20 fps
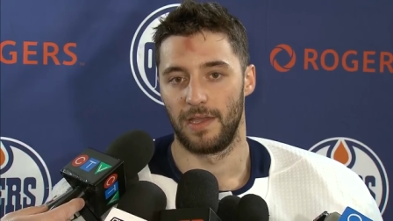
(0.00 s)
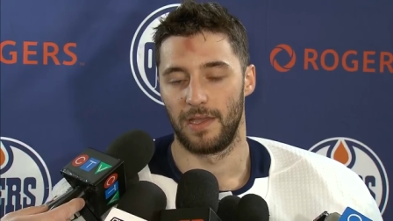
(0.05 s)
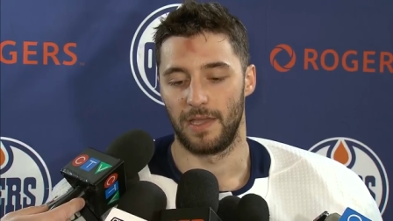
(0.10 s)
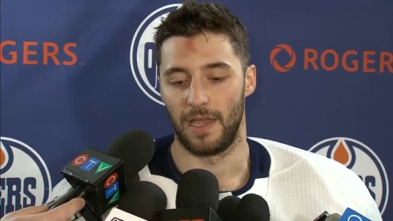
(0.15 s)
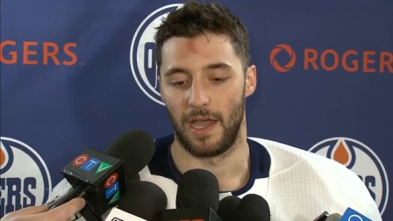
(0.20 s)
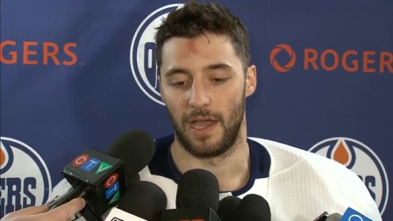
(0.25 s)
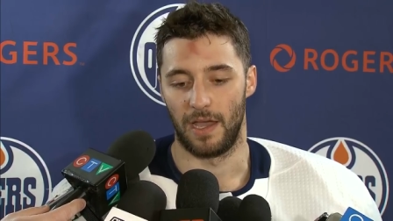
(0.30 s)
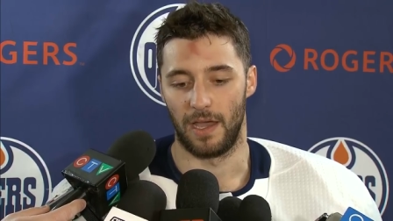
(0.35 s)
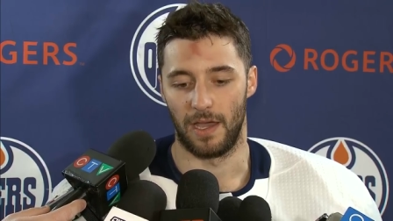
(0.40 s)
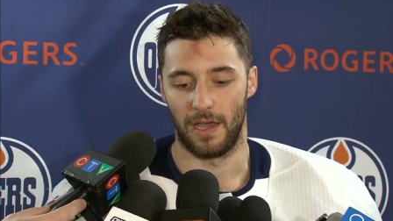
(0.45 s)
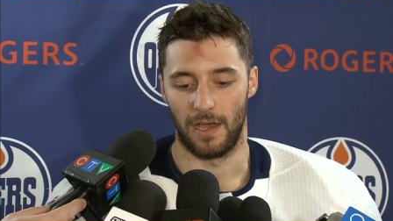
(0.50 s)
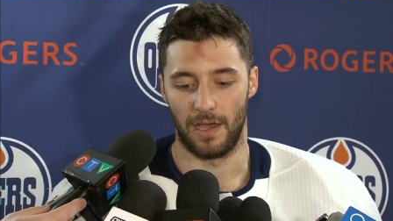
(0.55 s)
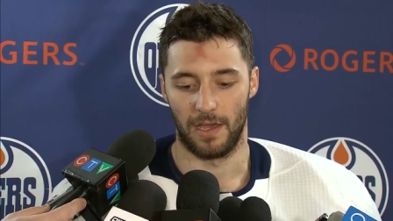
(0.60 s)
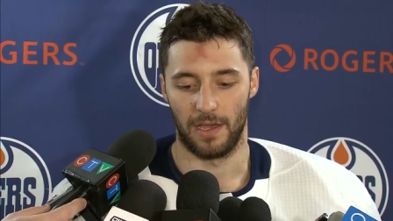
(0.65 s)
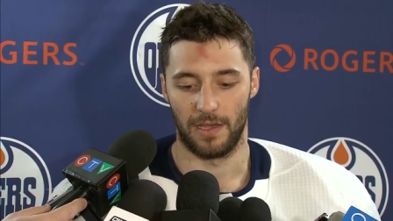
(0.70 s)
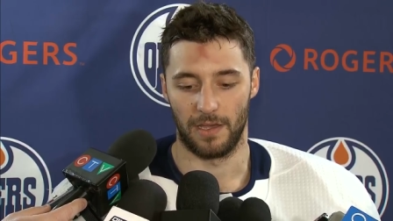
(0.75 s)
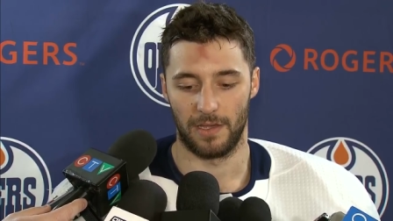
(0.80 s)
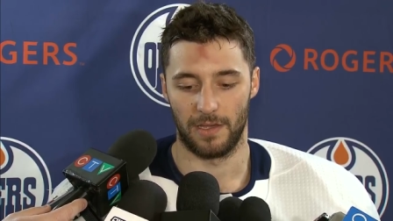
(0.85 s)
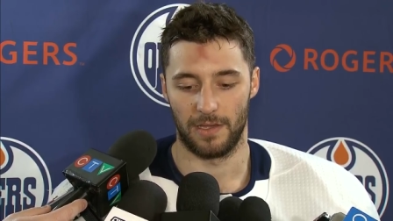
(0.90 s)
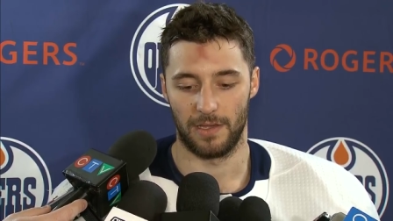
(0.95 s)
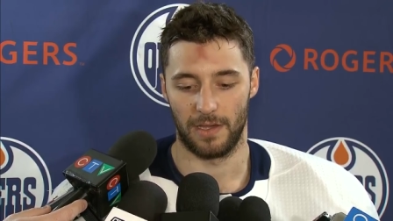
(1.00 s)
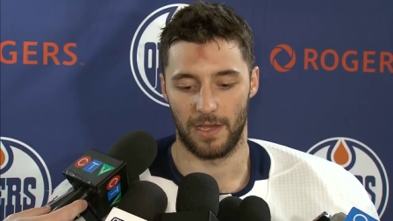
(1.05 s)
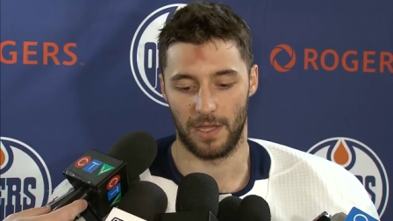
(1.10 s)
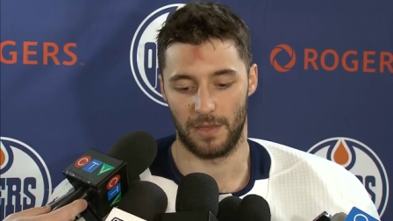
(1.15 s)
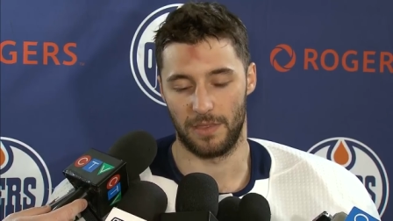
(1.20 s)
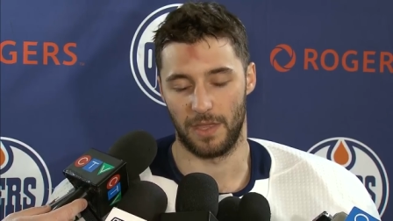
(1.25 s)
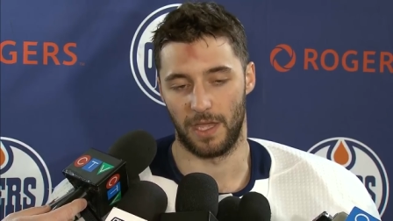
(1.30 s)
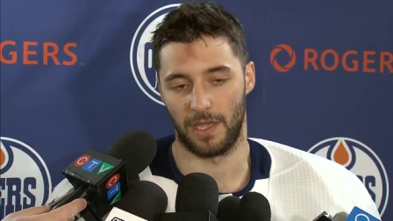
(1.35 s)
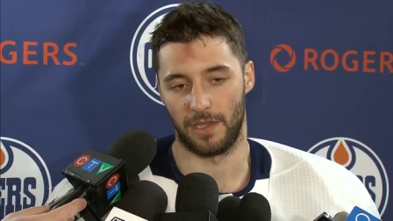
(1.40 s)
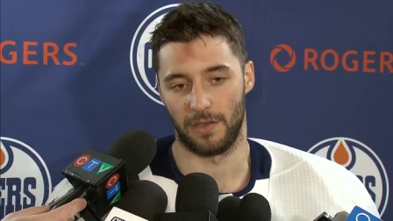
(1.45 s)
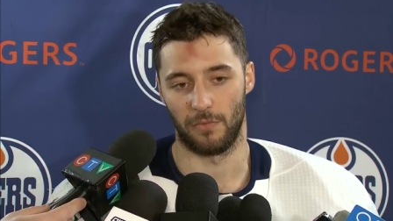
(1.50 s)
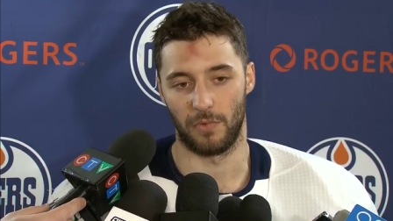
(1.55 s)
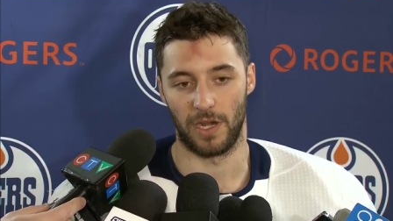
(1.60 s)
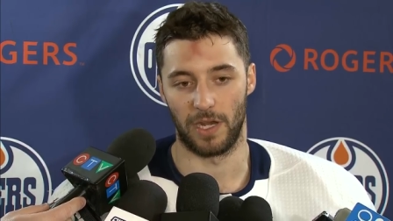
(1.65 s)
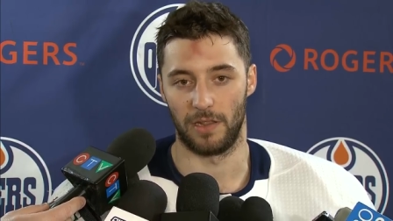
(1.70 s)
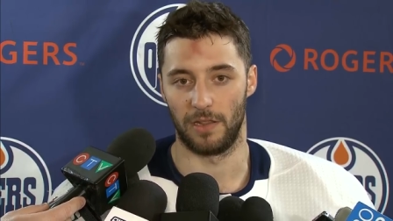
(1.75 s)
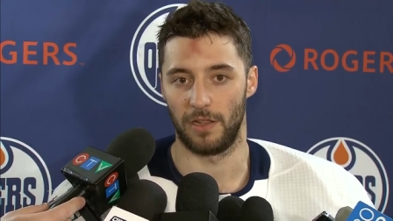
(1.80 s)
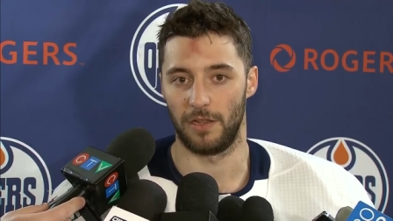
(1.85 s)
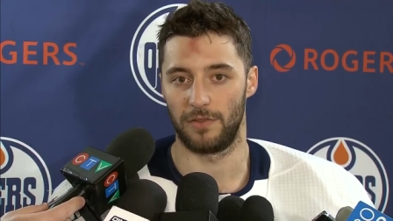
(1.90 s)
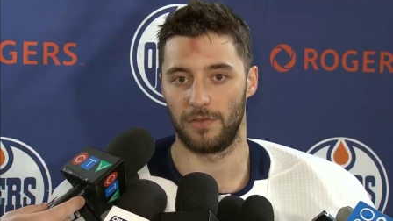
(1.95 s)
Yeah, I think it
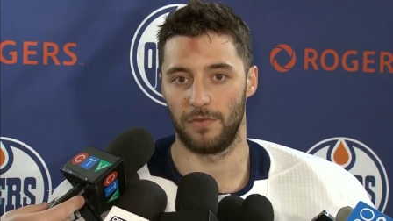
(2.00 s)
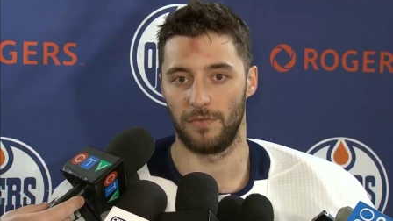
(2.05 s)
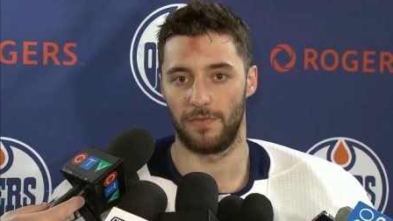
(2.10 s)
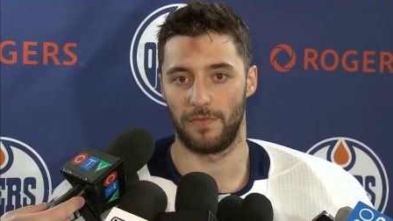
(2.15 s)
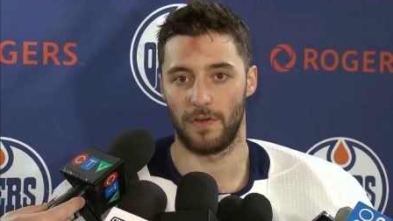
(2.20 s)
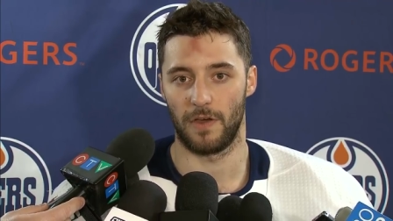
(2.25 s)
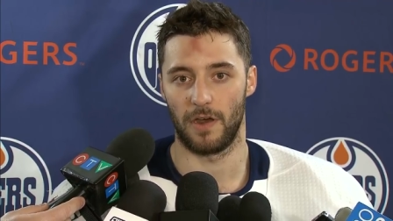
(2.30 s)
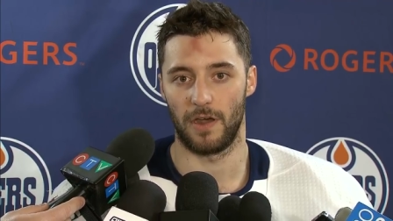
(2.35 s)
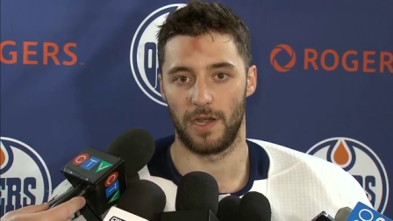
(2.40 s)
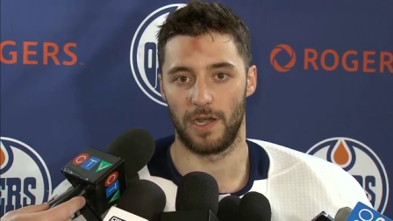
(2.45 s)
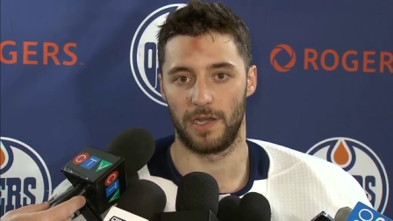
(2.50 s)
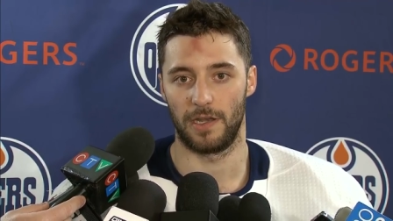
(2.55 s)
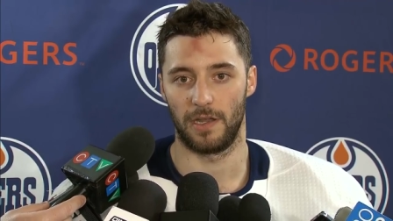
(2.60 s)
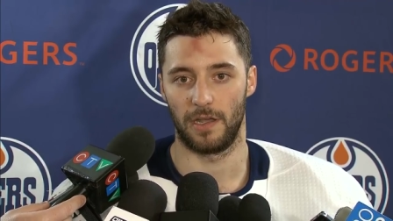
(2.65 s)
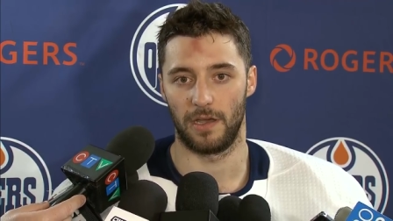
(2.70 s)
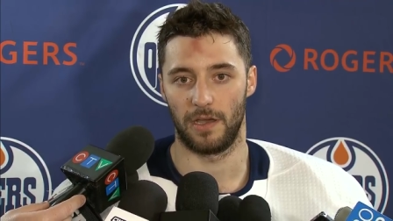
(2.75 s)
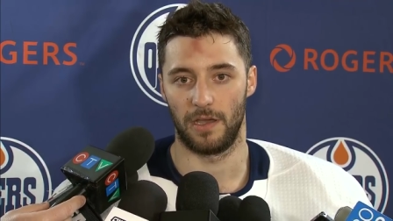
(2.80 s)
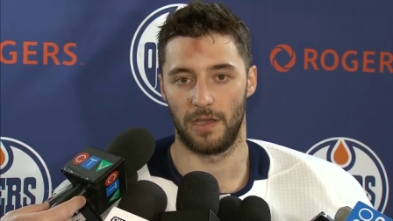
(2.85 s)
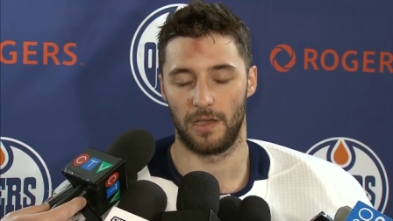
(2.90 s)
went a little too far, and